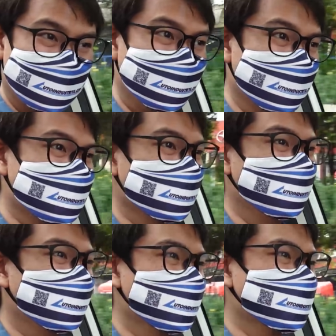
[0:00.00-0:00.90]
this, the
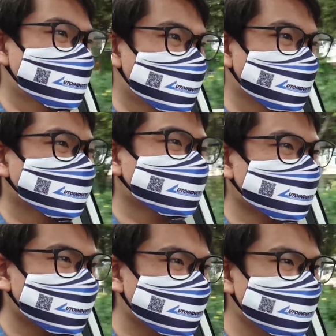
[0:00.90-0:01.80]
Forester.
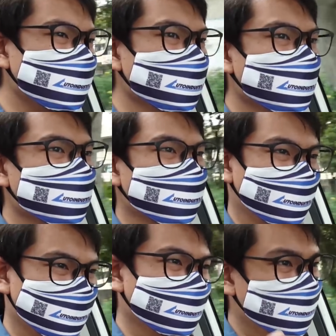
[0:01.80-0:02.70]
But
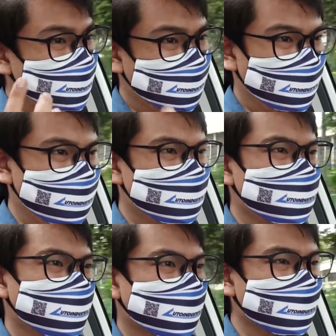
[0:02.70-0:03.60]
the light
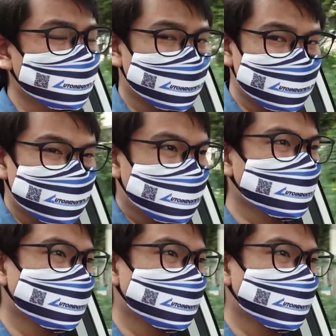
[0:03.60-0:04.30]
steering does mean